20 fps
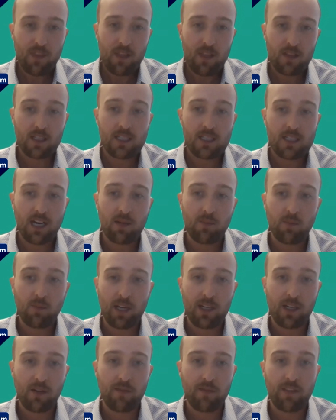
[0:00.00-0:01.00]
the
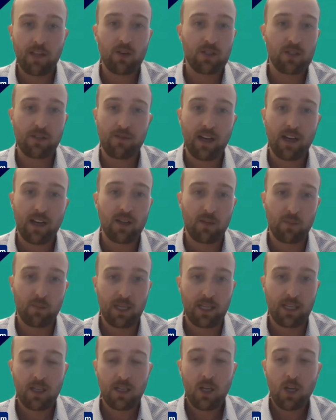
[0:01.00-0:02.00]
timeline of their
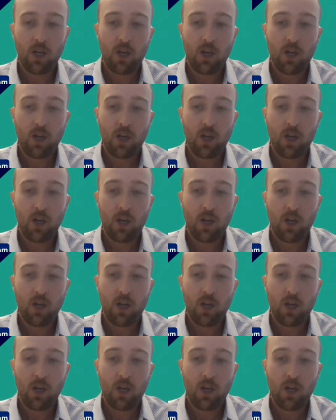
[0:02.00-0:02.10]
development,